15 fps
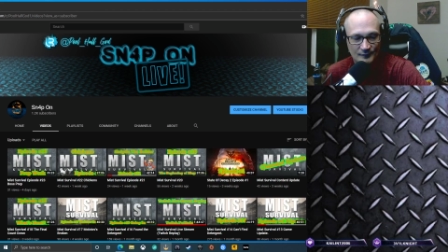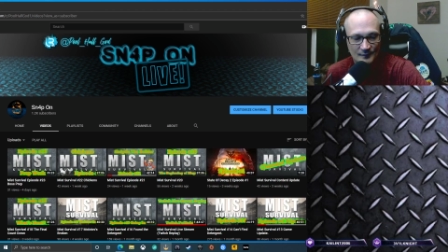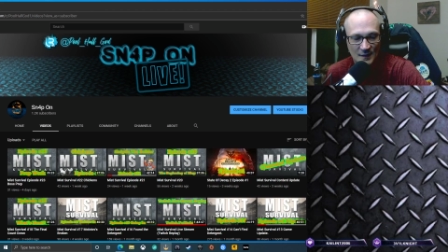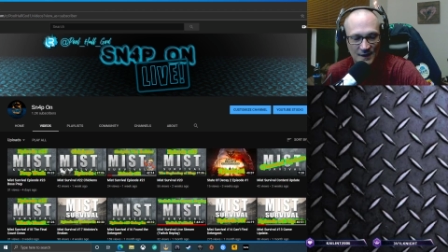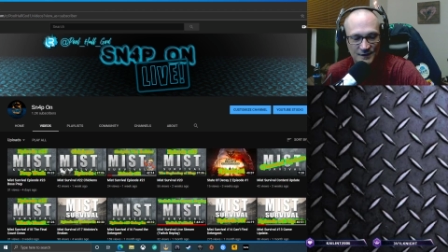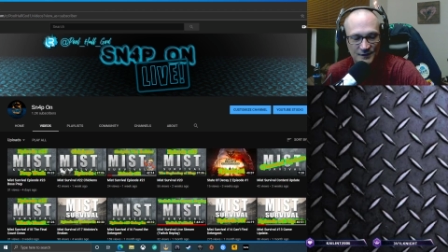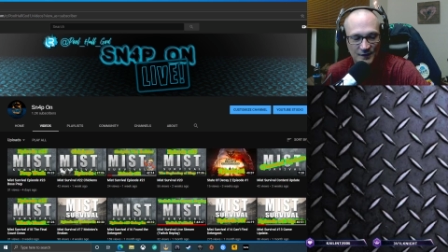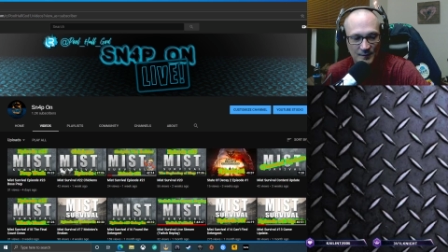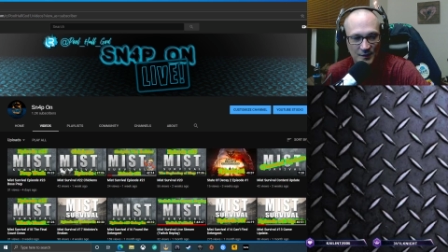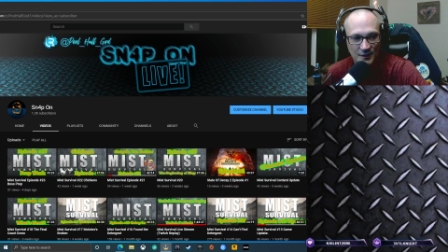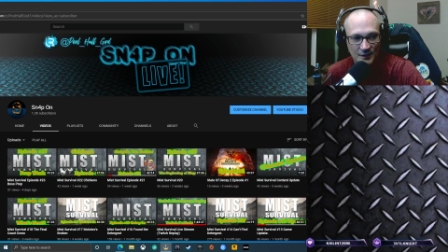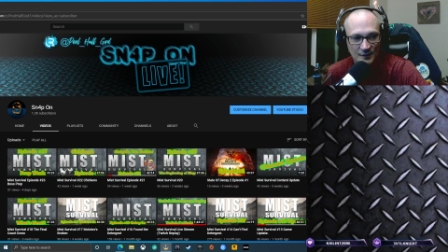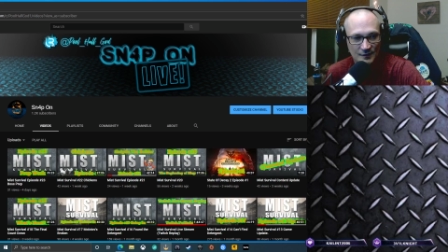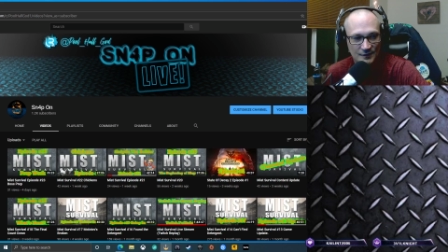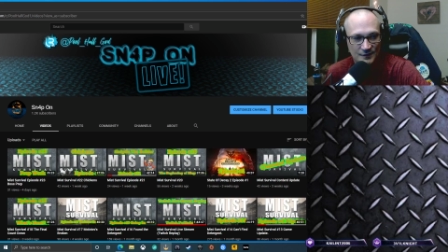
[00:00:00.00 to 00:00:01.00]
my
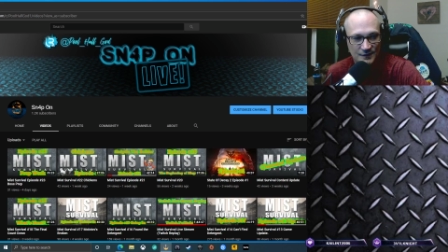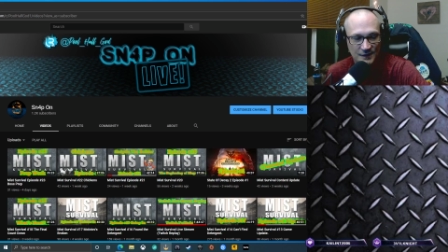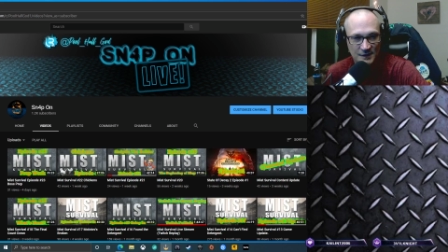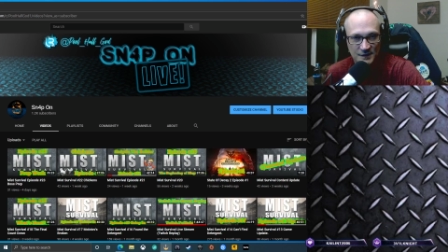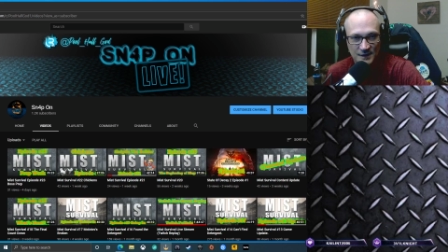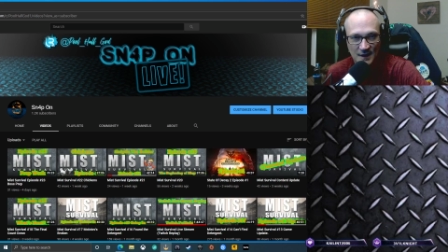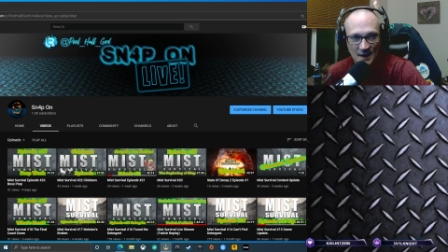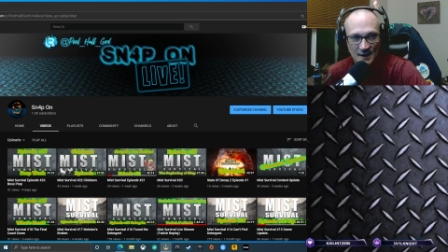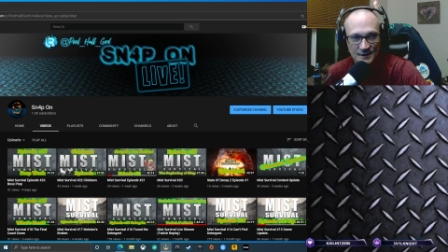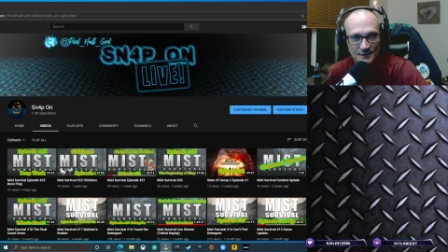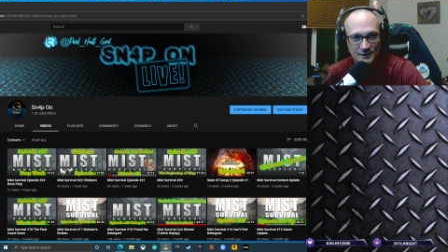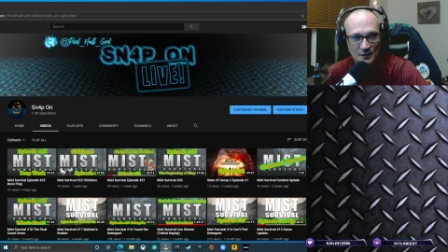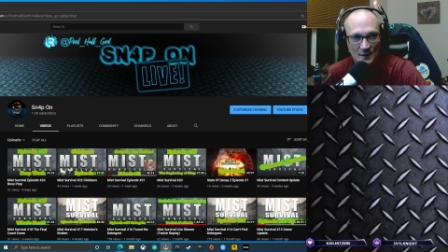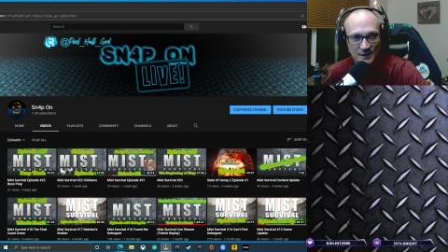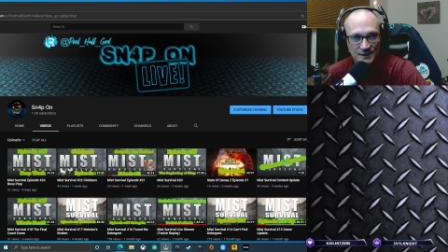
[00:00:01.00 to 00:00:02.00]
GPU is a GTX
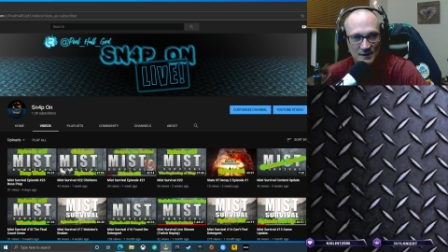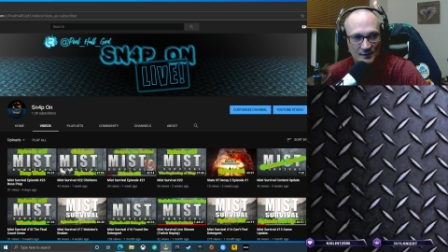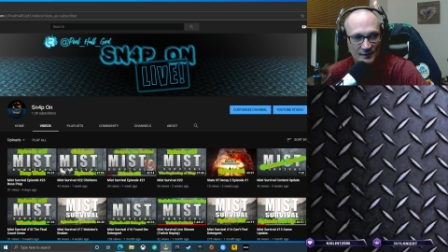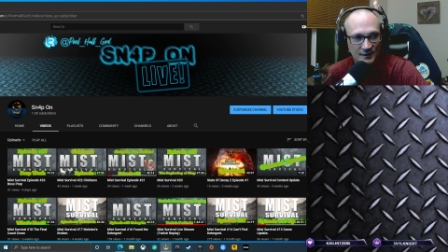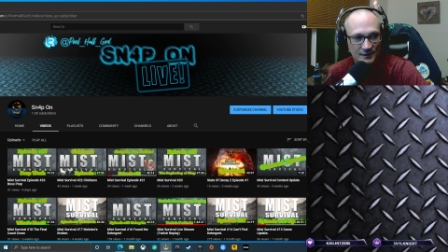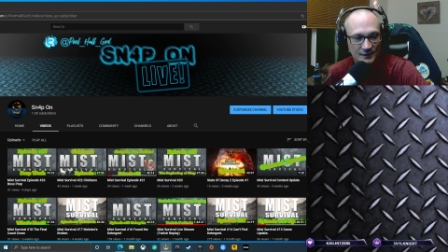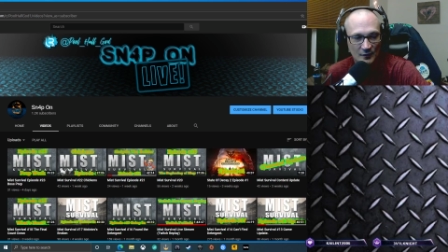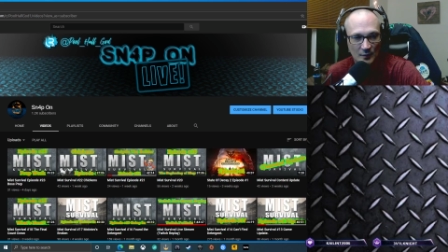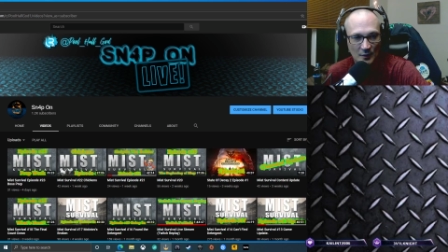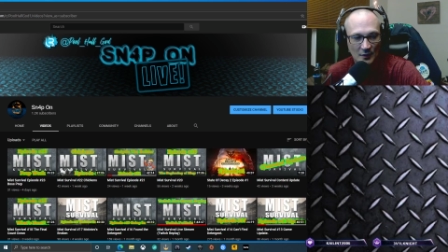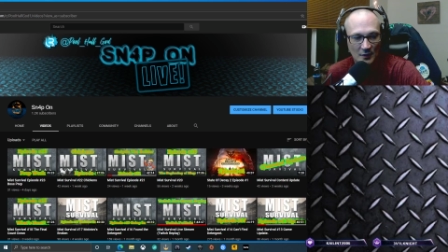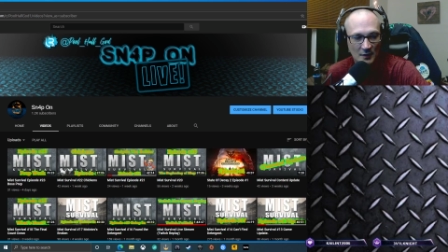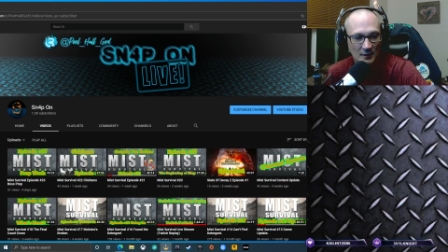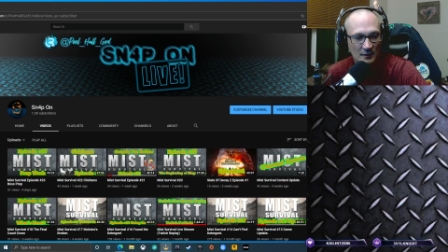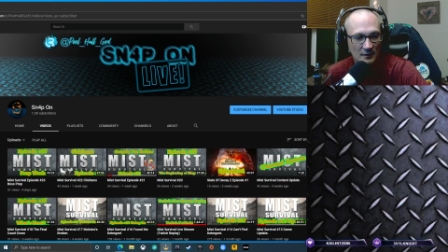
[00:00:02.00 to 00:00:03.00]
2070
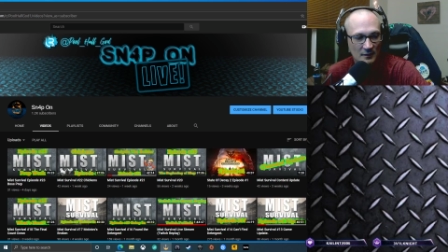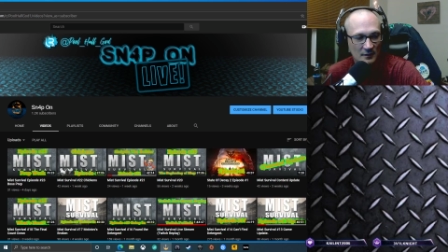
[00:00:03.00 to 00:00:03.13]
Super.